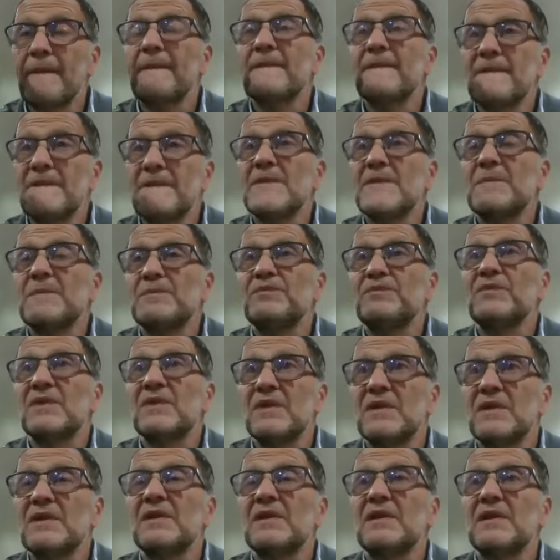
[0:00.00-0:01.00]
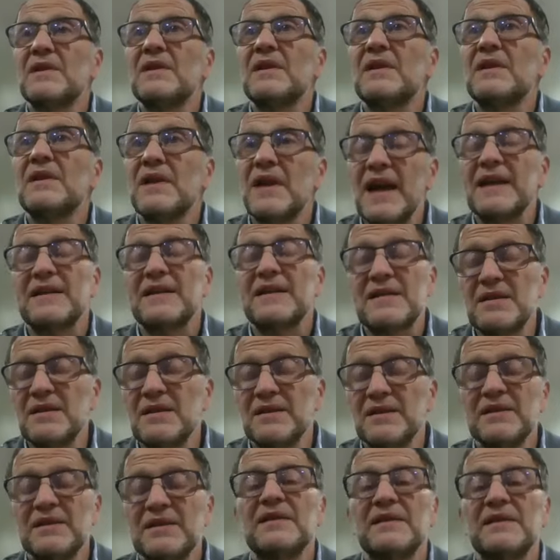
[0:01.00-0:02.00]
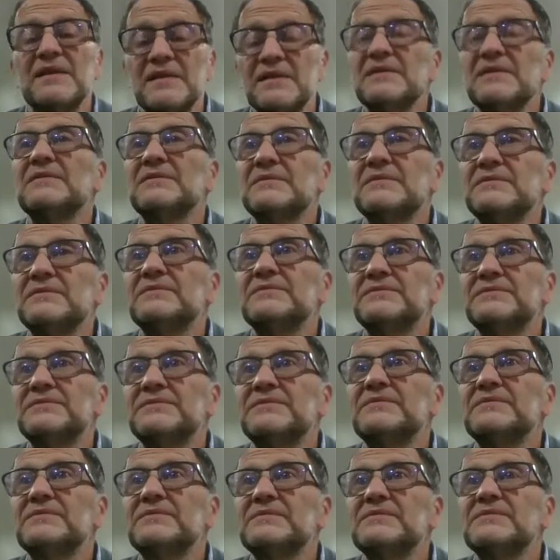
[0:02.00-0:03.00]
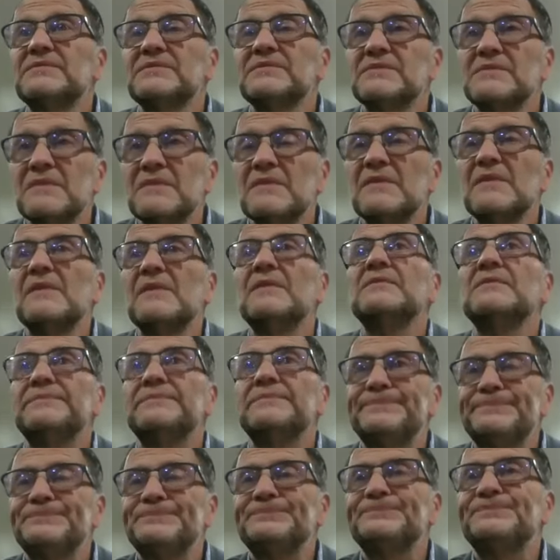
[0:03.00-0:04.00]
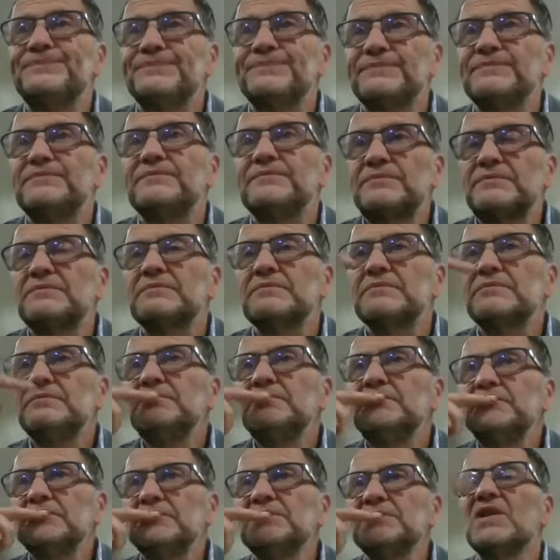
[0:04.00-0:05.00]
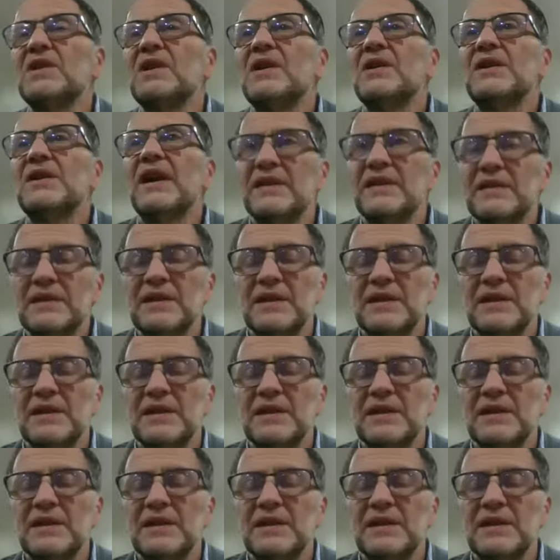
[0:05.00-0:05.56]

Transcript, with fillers: all about Eretz Israel. Excellent. Uh, it's going to Jewish history, and here I am now, okay.